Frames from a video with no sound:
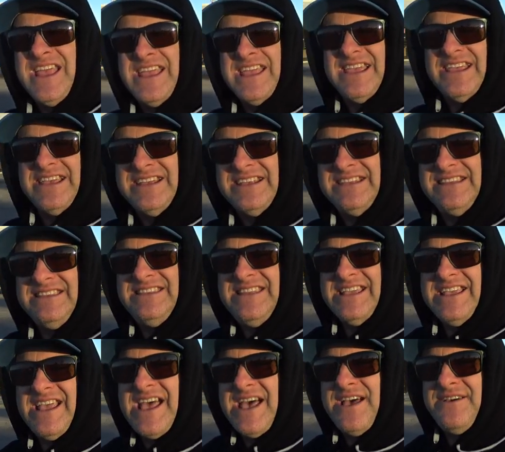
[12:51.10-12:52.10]
and
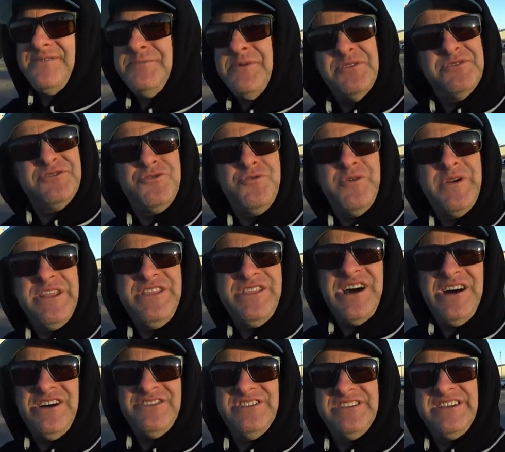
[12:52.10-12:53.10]
they have about
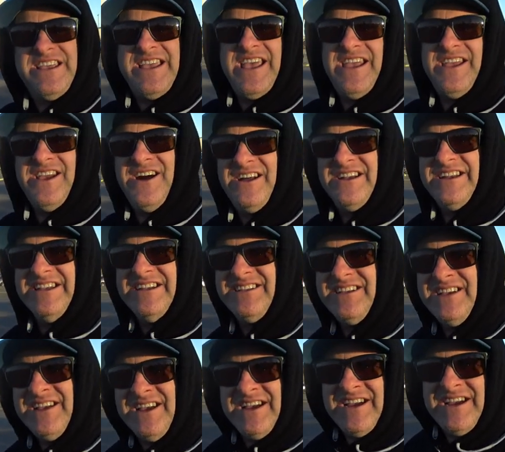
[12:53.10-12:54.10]
20,000K on it.
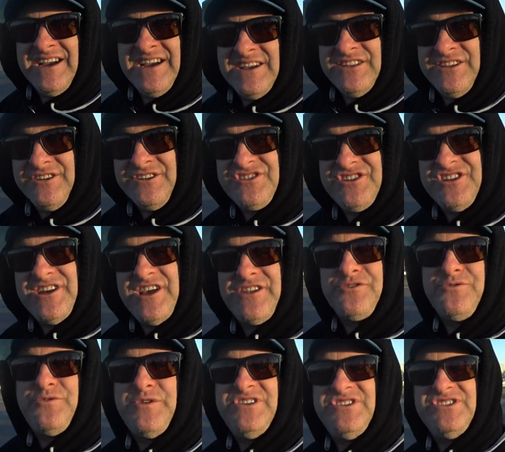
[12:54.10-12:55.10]
There is
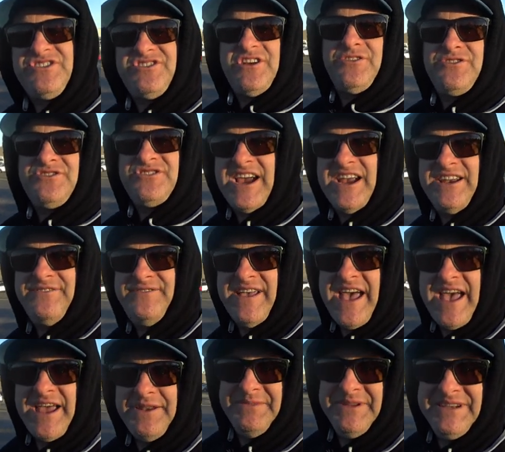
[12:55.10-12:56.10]
another one just outside of
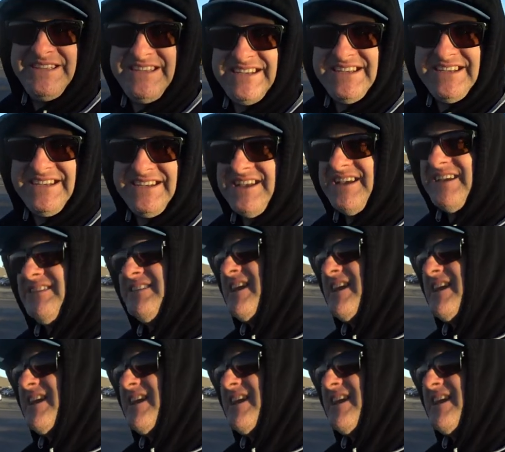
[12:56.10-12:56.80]
Edmonton,